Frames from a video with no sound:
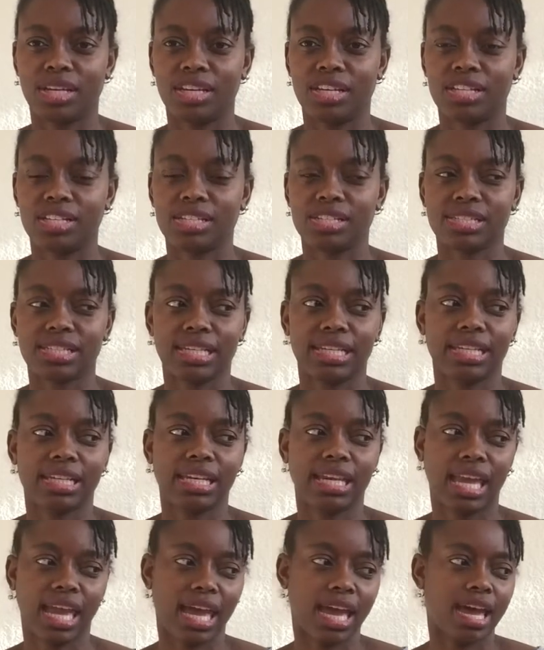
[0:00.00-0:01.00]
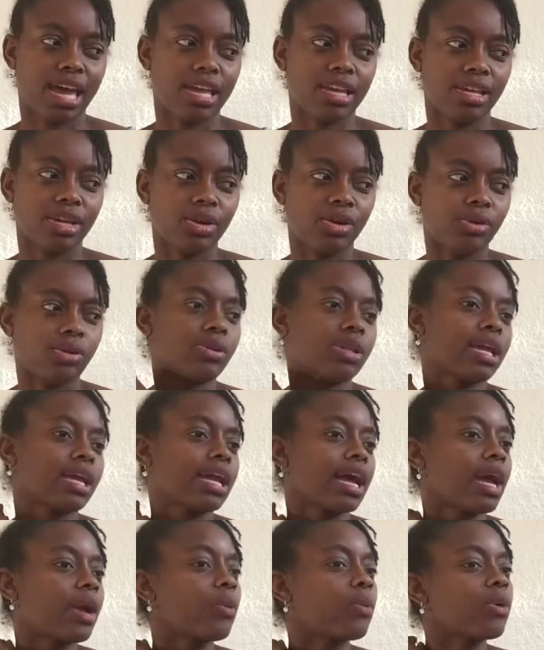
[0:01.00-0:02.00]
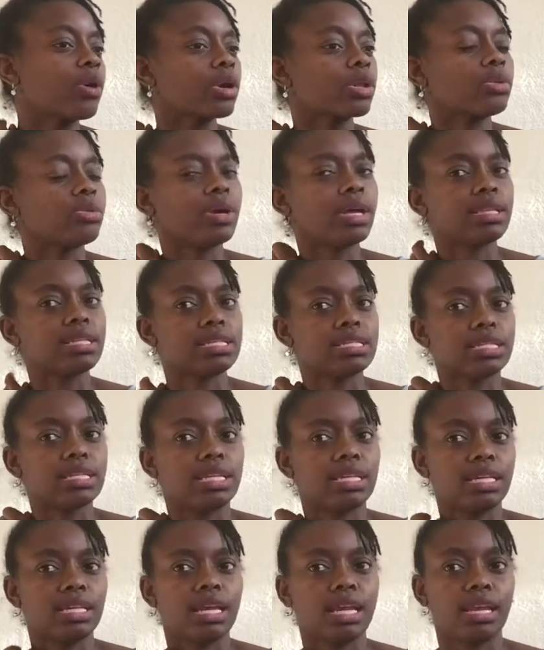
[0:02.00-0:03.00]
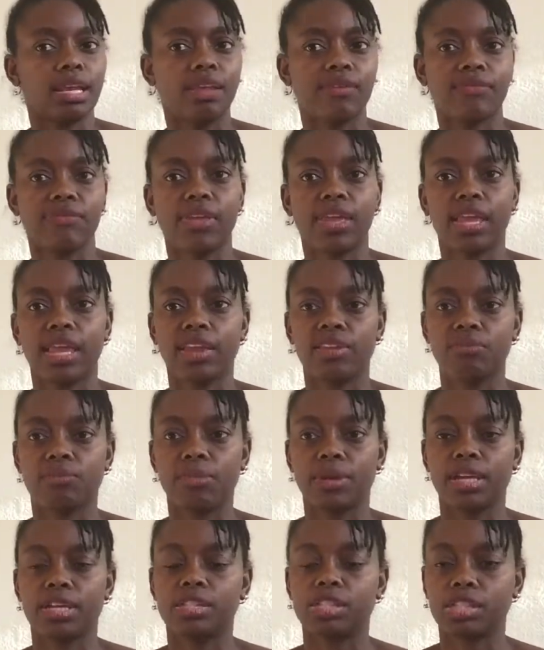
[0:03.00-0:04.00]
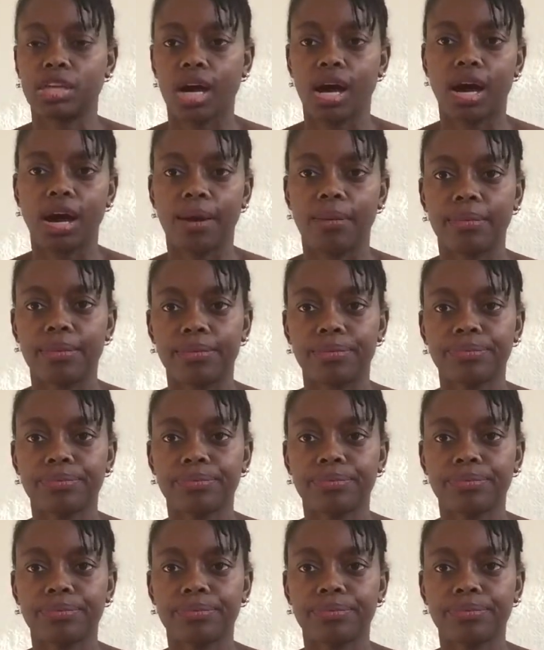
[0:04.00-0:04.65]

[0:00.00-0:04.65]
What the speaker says: And she's like, yeah, you know, like I work throughout the city, and if they gave me a job